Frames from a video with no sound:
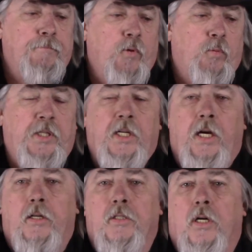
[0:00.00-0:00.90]

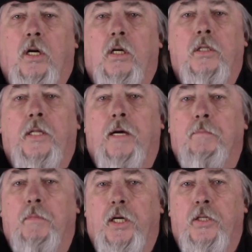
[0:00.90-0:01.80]
Retainers aren't
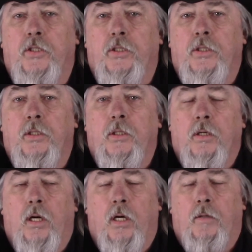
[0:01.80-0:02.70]
that much
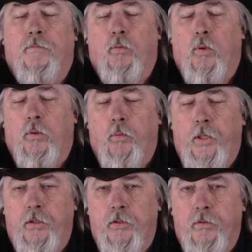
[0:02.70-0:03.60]
for what
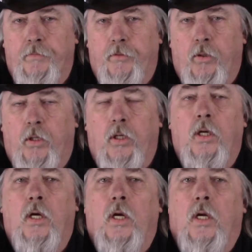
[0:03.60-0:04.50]
we use them for.
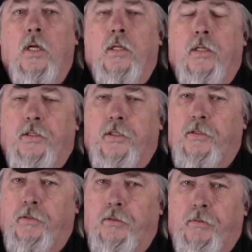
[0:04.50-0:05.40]
It's
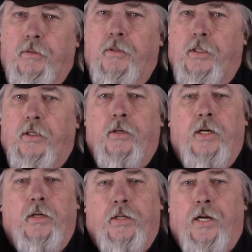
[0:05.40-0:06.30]
just,
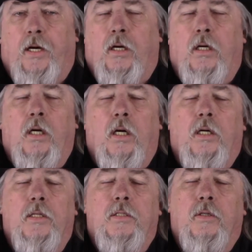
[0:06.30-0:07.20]
here and
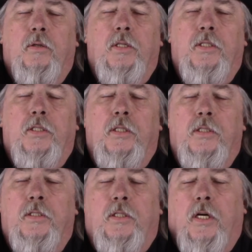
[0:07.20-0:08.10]
there. So it's
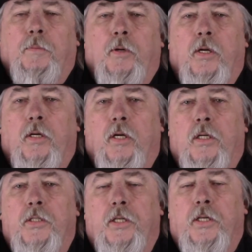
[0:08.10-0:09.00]
a couple
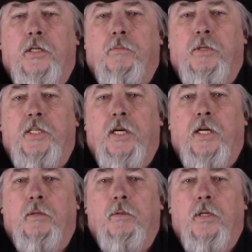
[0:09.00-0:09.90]
$100 a year to
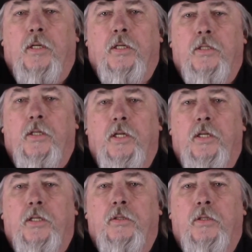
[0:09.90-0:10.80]
retain an attorney
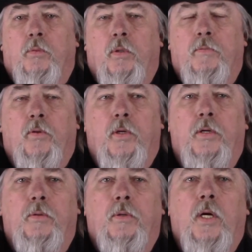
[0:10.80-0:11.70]
to do your work for
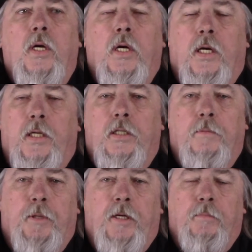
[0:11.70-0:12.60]
you, and then
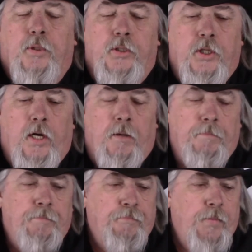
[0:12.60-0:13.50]
you pay them per
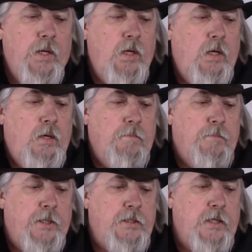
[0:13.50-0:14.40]
job.
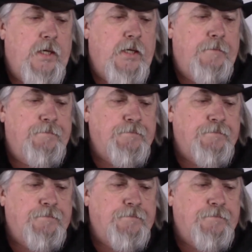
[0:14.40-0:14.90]
But